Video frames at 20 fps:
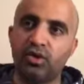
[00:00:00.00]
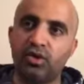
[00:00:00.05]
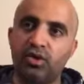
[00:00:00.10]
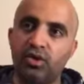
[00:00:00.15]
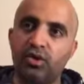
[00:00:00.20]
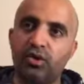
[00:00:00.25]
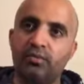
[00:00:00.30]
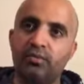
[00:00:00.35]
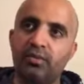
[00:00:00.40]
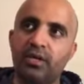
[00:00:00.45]

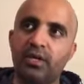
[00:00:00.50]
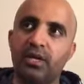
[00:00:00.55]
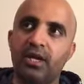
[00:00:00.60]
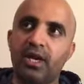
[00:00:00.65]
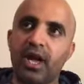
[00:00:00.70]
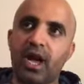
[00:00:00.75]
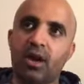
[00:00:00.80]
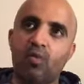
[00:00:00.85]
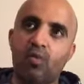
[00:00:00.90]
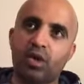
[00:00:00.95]
Europe.
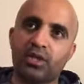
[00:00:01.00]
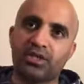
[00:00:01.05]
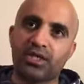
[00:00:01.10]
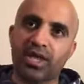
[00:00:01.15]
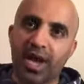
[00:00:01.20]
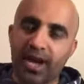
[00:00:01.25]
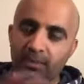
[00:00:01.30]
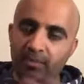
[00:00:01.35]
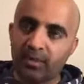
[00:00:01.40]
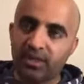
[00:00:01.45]
And what's
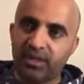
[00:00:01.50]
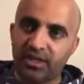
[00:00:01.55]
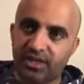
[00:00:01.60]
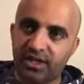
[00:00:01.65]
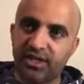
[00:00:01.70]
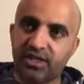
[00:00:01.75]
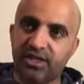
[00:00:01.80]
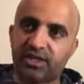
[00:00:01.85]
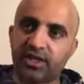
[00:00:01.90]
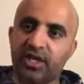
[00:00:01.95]
happened
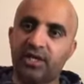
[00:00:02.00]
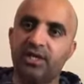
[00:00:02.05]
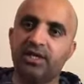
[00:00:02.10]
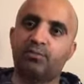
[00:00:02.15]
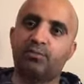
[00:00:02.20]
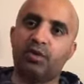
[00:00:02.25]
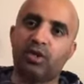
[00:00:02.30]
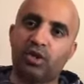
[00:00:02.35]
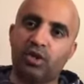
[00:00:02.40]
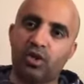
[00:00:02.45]
since then
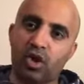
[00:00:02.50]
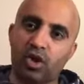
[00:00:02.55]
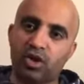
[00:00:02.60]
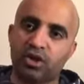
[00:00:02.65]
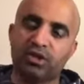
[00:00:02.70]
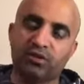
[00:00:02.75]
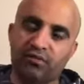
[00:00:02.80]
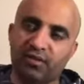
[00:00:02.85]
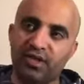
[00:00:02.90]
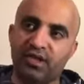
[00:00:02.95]
is
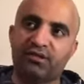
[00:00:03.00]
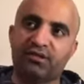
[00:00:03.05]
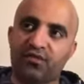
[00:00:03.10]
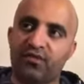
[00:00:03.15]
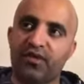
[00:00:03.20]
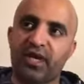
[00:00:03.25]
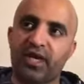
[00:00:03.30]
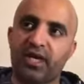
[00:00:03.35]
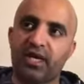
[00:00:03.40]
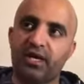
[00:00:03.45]
because of these
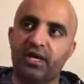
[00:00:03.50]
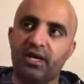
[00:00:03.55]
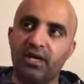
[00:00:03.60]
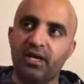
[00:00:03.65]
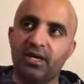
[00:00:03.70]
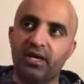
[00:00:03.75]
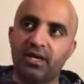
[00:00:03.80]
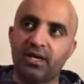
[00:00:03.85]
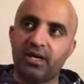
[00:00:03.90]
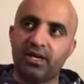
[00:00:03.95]
fake
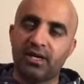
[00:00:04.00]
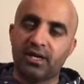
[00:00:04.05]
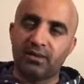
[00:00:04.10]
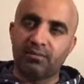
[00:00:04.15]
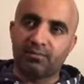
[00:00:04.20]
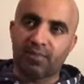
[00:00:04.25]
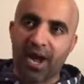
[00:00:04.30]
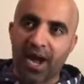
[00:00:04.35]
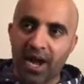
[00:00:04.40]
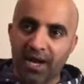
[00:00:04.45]

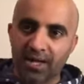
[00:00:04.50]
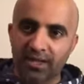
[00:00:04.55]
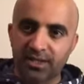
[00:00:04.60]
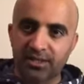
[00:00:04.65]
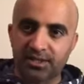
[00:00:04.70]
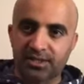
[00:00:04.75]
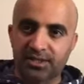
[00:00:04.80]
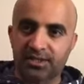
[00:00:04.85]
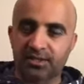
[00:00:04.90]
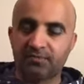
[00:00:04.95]

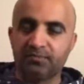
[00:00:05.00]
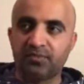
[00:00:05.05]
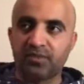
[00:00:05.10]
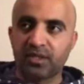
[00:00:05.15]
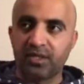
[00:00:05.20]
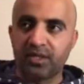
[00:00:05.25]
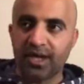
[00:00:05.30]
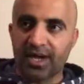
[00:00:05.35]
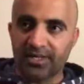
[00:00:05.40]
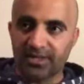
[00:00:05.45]
pilots'
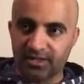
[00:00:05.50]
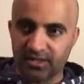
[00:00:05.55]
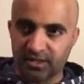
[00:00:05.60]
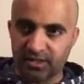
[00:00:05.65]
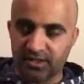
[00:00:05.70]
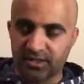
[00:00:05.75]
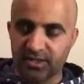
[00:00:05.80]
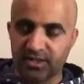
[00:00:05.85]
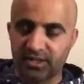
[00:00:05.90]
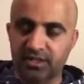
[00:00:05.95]

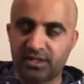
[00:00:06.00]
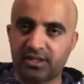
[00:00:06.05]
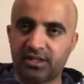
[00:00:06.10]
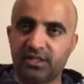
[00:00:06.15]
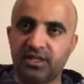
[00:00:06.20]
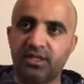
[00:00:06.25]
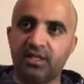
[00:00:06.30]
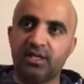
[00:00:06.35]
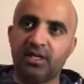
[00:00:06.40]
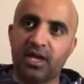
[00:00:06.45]
licenses
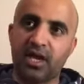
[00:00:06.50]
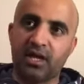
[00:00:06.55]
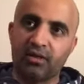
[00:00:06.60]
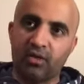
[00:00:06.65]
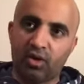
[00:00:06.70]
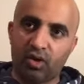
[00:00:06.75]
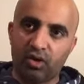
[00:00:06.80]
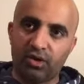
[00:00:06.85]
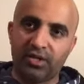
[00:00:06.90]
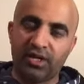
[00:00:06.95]

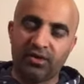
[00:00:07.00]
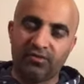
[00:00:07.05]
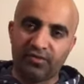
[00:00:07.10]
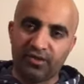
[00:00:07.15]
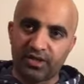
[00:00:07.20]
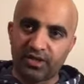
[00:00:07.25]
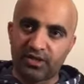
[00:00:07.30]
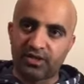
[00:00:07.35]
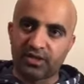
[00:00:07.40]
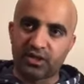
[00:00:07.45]
and all the
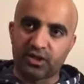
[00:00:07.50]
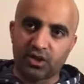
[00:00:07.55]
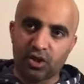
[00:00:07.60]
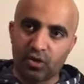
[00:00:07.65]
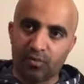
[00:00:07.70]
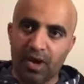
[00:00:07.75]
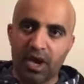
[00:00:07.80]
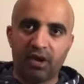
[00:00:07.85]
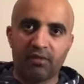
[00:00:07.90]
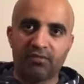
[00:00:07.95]
evidence that's
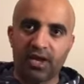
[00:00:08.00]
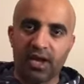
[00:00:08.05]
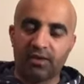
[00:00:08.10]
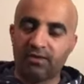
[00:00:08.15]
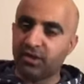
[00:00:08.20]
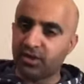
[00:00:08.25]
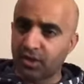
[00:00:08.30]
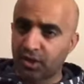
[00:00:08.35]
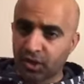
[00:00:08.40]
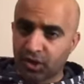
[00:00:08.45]
come out of that.
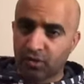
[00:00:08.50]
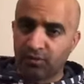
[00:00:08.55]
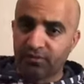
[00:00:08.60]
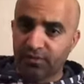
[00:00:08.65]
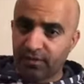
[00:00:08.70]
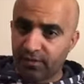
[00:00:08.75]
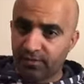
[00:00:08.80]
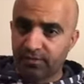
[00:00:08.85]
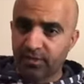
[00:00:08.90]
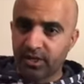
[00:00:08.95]
And it's not come
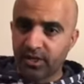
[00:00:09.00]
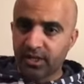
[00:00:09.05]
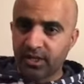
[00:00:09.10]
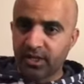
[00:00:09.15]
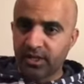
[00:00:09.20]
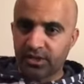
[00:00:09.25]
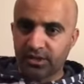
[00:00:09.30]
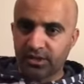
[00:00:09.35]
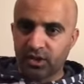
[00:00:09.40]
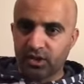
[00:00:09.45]
from
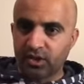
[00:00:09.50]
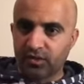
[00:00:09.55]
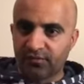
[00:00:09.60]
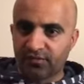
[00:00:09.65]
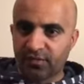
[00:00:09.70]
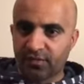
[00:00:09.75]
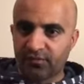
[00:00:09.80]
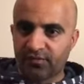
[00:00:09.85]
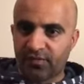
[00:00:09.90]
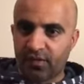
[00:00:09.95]

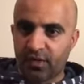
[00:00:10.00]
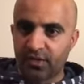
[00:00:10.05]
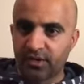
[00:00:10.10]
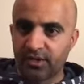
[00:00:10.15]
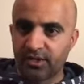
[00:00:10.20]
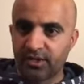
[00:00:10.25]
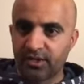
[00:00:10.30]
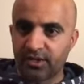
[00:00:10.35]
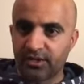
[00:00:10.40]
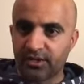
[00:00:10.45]

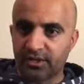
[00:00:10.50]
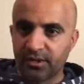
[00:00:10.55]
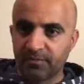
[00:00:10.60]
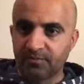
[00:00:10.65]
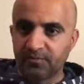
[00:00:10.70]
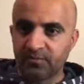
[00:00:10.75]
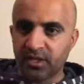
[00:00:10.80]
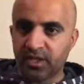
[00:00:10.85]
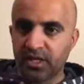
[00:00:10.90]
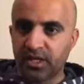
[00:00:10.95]
foreigners.
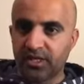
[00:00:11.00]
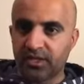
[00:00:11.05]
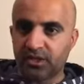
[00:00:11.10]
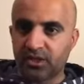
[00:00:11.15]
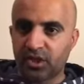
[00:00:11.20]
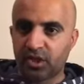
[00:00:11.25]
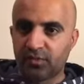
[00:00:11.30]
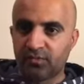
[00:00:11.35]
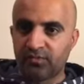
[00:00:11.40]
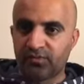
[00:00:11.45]

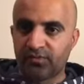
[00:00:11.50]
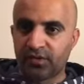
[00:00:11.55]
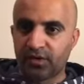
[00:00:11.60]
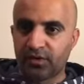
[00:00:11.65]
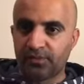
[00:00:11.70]
It's come